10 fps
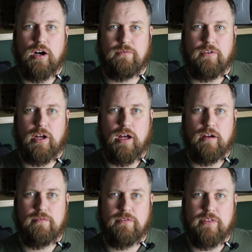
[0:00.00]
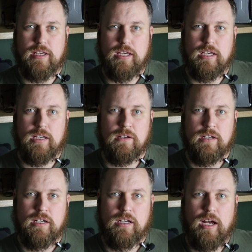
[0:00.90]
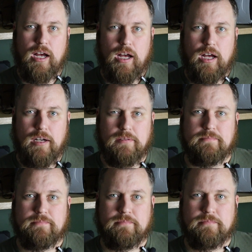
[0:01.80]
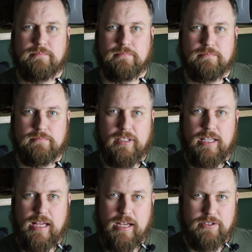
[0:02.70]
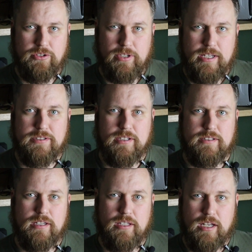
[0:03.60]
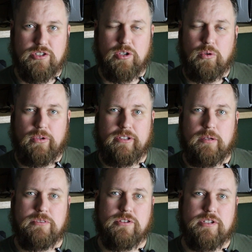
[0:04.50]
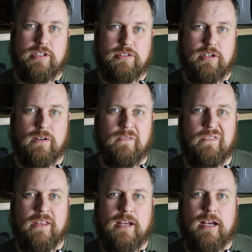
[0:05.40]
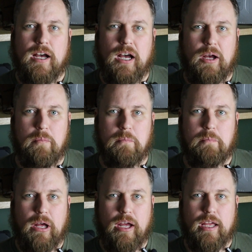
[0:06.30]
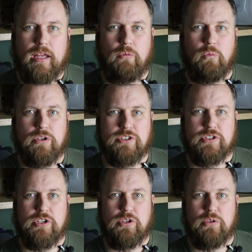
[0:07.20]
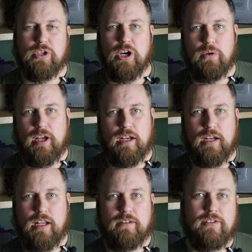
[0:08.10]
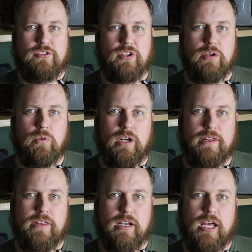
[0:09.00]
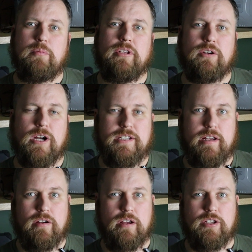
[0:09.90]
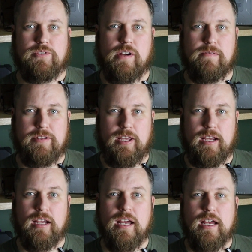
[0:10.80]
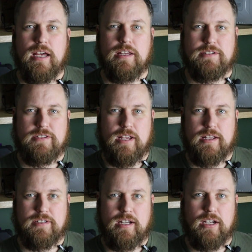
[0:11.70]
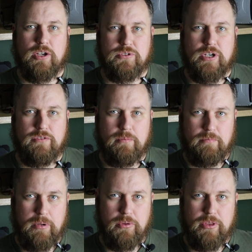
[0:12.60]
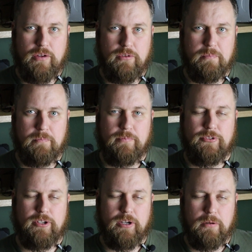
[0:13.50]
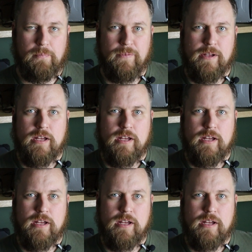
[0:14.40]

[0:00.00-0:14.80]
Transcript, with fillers: off of the um, the actual ECT, the engine coolant temperature sensor. Um, but once you go in and see what the enabling criteria is for everything, it says that it goes off of both of them. So